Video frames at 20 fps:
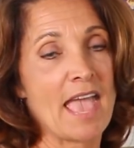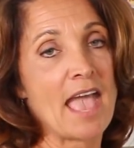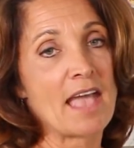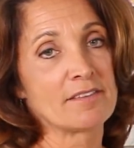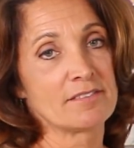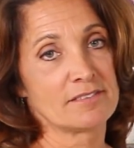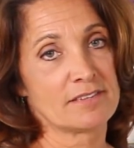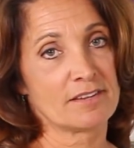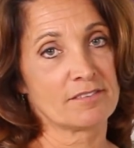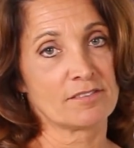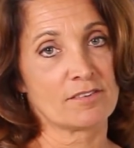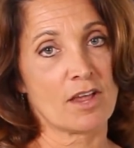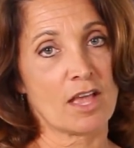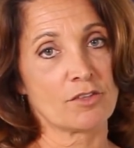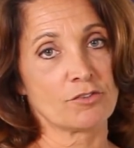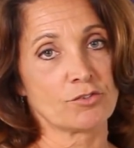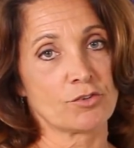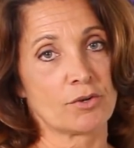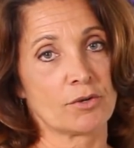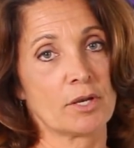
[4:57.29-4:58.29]
as
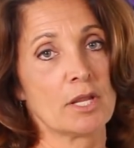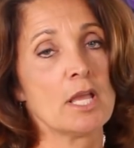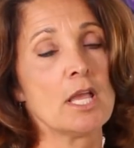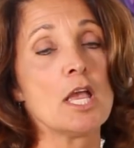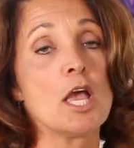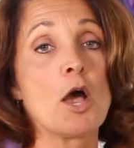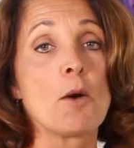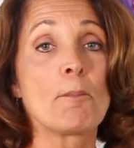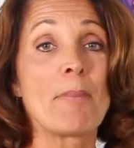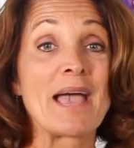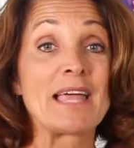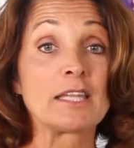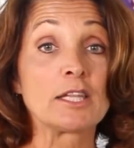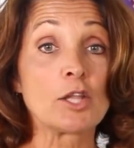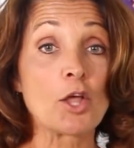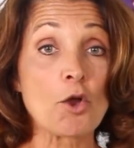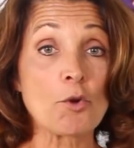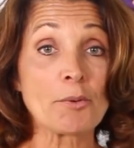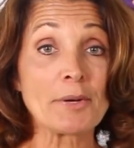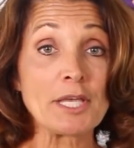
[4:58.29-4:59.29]
testosterone. By
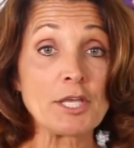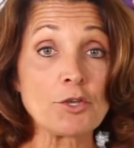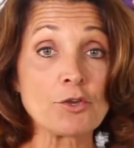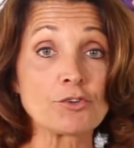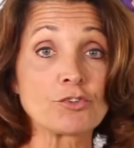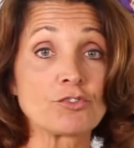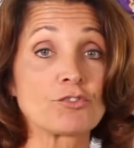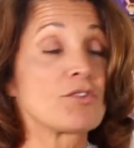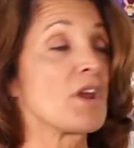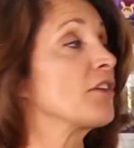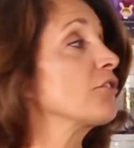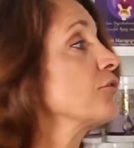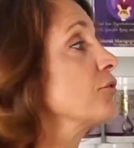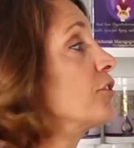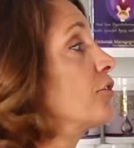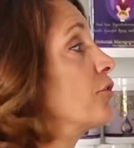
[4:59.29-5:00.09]
lowering your stress